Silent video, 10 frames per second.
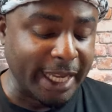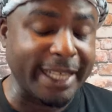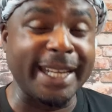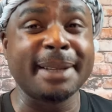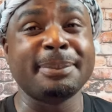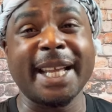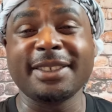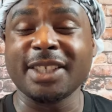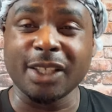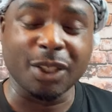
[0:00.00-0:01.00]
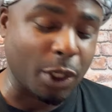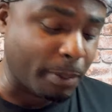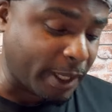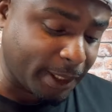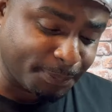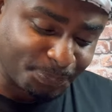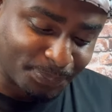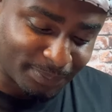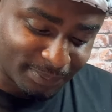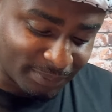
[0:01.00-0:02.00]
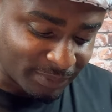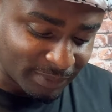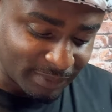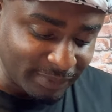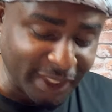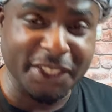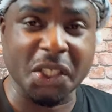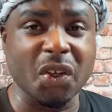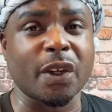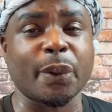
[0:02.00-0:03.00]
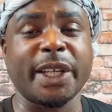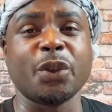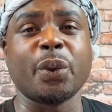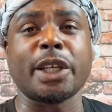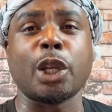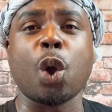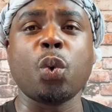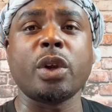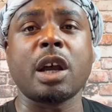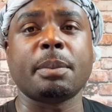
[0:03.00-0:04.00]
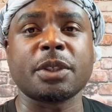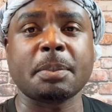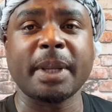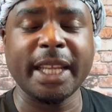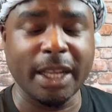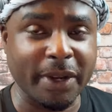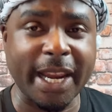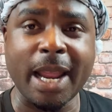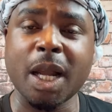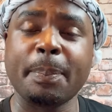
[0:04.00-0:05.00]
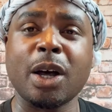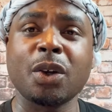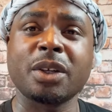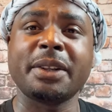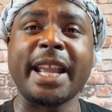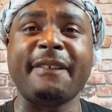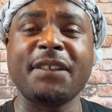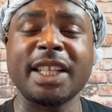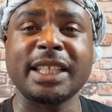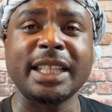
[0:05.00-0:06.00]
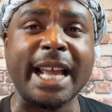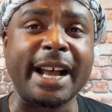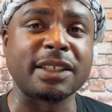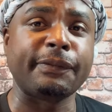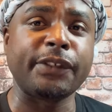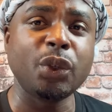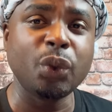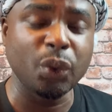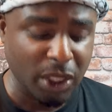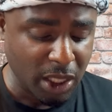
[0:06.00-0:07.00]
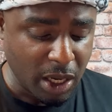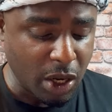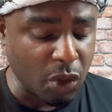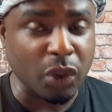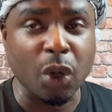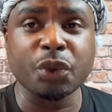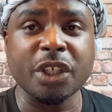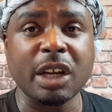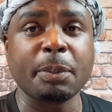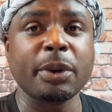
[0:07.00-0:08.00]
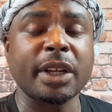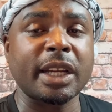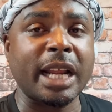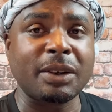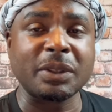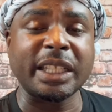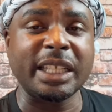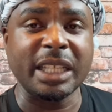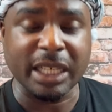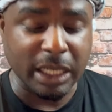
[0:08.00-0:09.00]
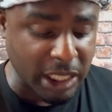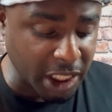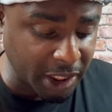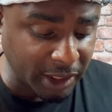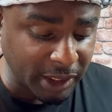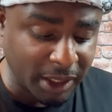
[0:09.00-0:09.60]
and then that G Uno man, G Uno ain't doing no numbers, man. He on Cam Capone only got fifteen thousand views on No Jumper, and I don't think he hit hundred.